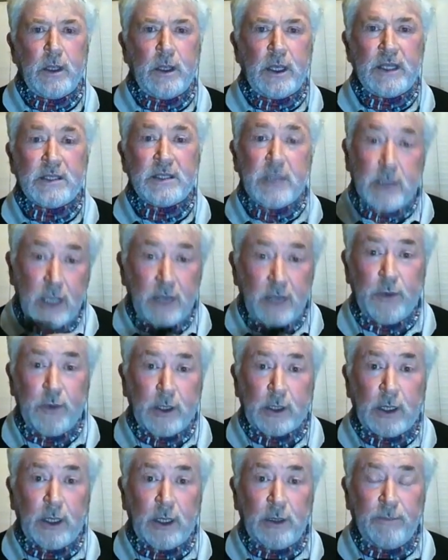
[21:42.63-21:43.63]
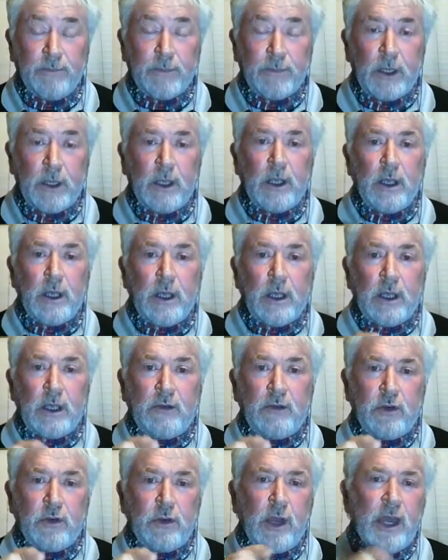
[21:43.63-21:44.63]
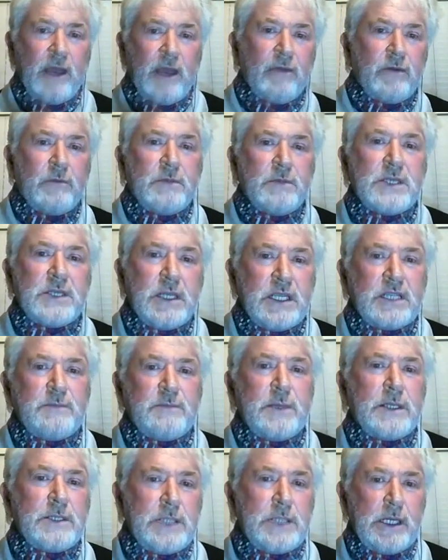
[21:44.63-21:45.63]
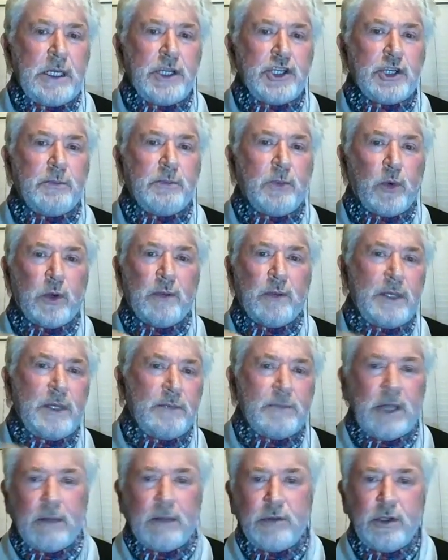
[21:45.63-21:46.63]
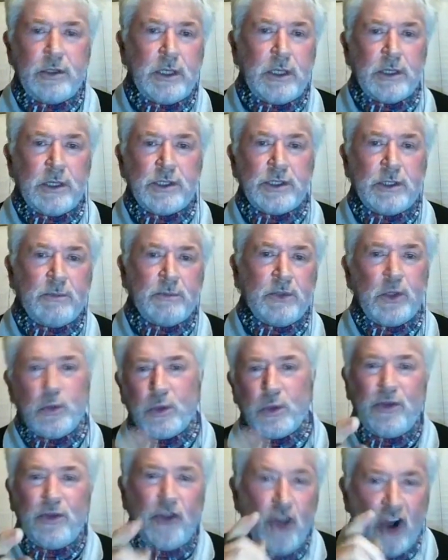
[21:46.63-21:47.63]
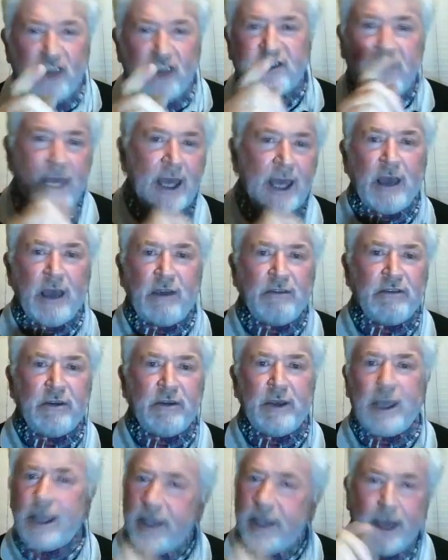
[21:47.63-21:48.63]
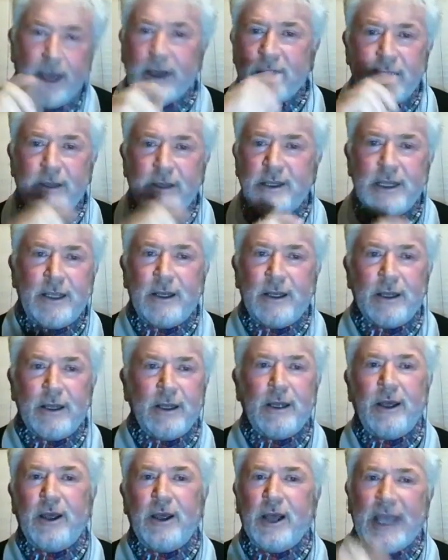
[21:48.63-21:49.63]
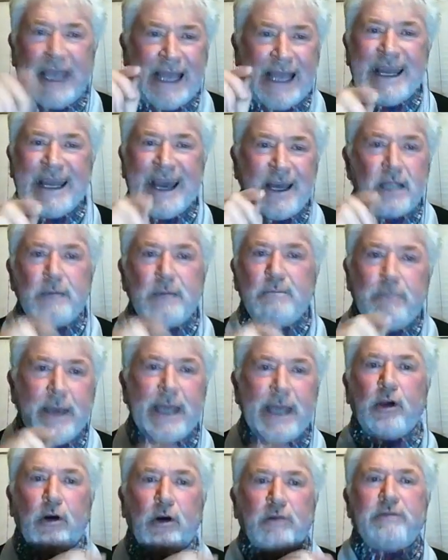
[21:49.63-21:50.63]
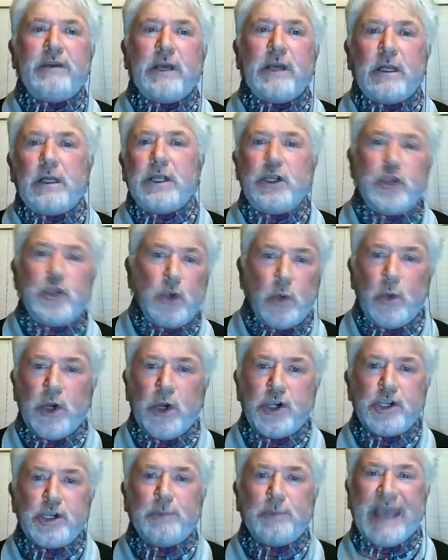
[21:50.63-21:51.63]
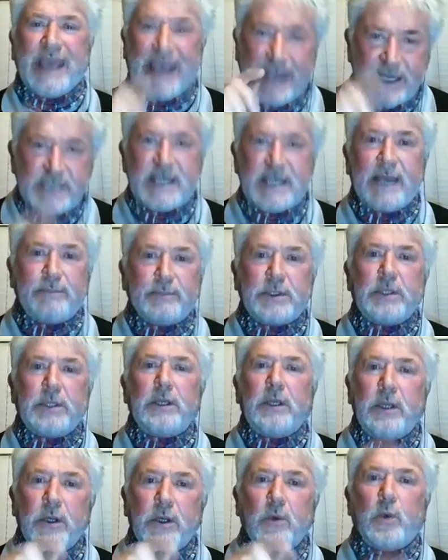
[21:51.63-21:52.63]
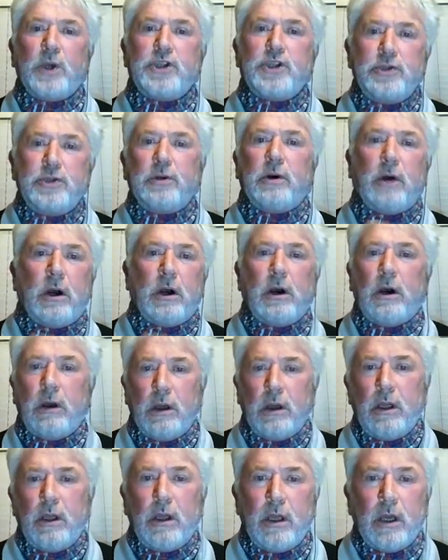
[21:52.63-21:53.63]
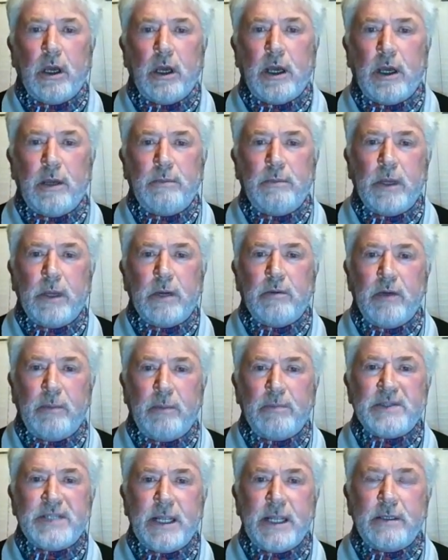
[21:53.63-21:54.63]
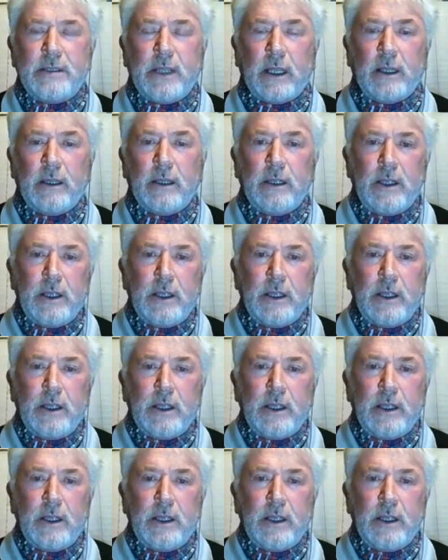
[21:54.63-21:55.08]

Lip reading: In South Africa, if you have a Mercedes-Benz dealership or a BMW dealership, you will not have any other dealer, any other make of vehicle in your workshop except what you are representing.